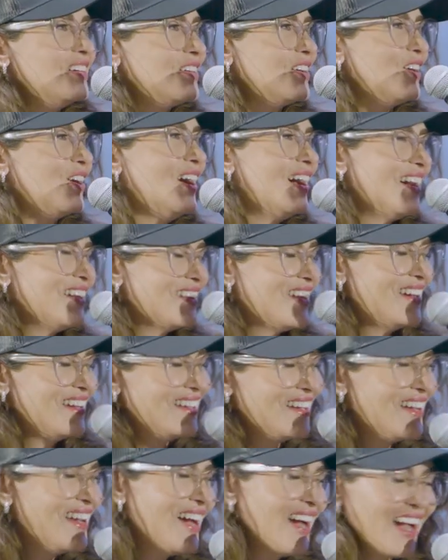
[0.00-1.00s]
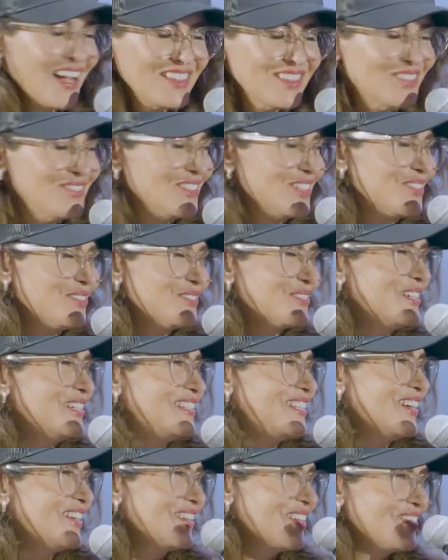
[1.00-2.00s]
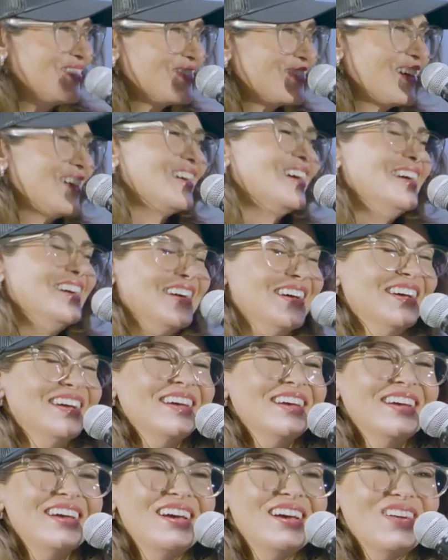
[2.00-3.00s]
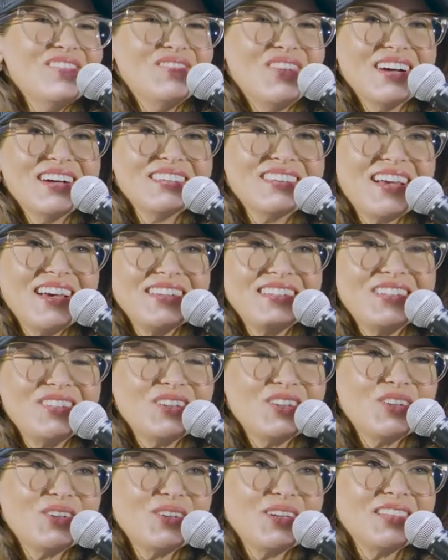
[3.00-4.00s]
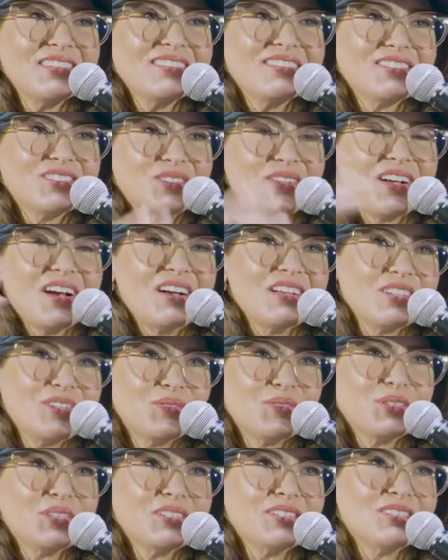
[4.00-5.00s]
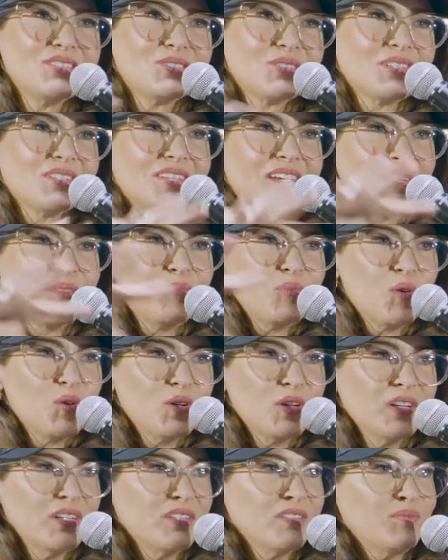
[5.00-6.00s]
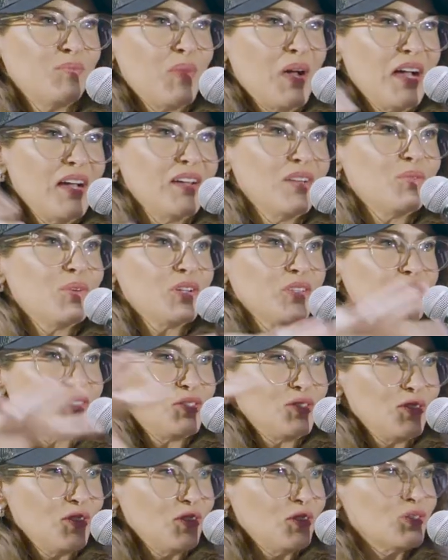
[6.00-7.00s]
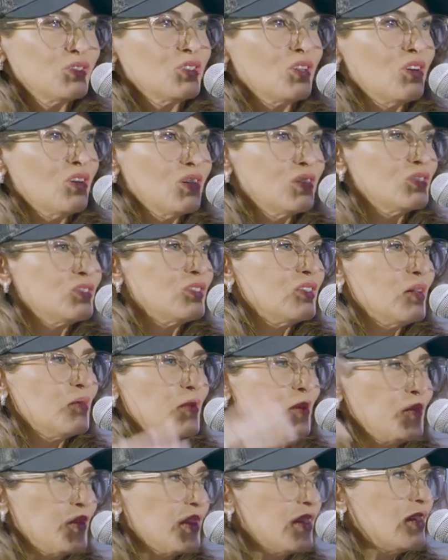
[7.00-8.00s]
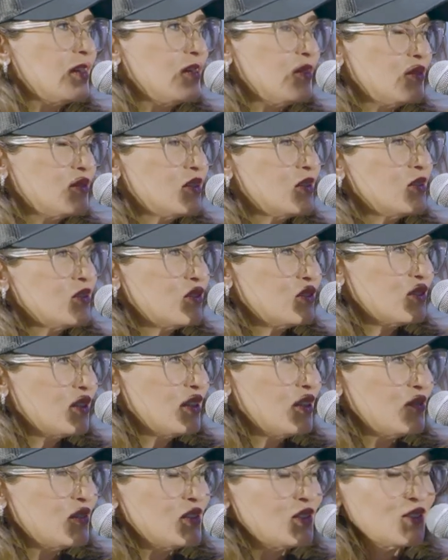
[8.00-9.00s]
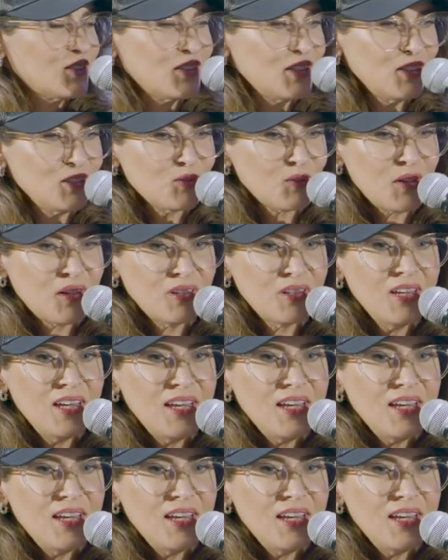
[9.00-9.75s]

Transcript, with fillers: No, I, I love Inglewood, don't get me wrong. But like, you know, in sort of Hollywood, sort of like more by where the studios are so that maybe they can use it as a training facility as well.